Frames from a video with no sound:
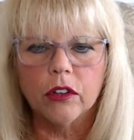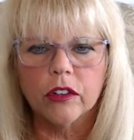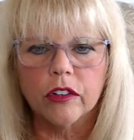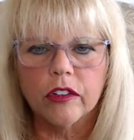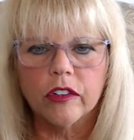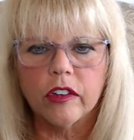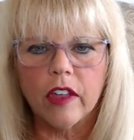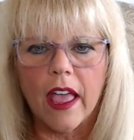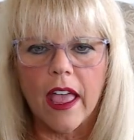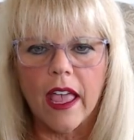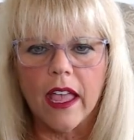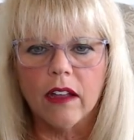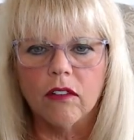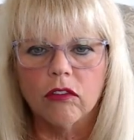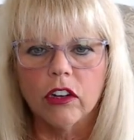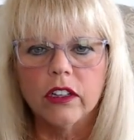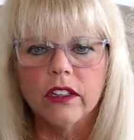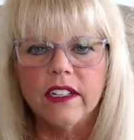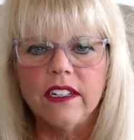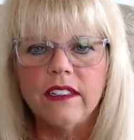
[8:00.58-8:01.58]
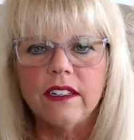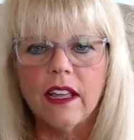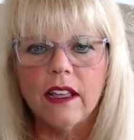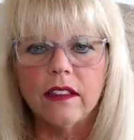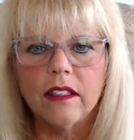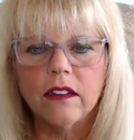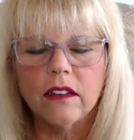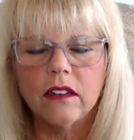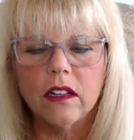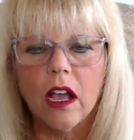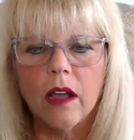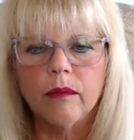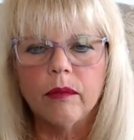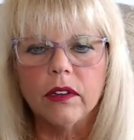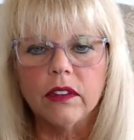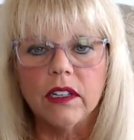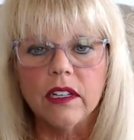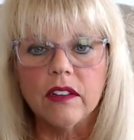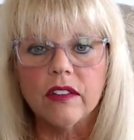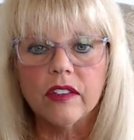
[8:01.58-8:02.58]
saying. Really take the time to
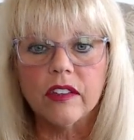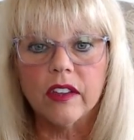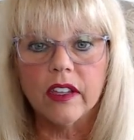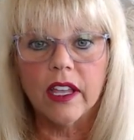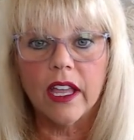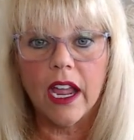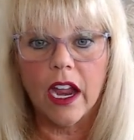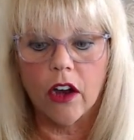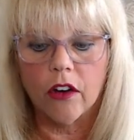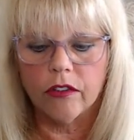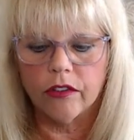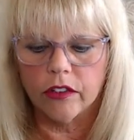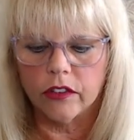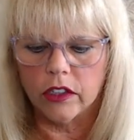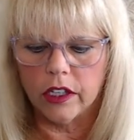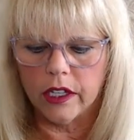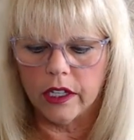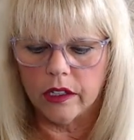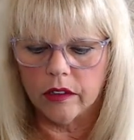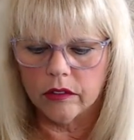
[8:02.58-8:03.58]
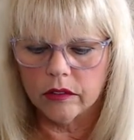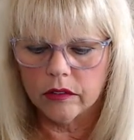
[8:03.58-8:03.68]
listen carefully.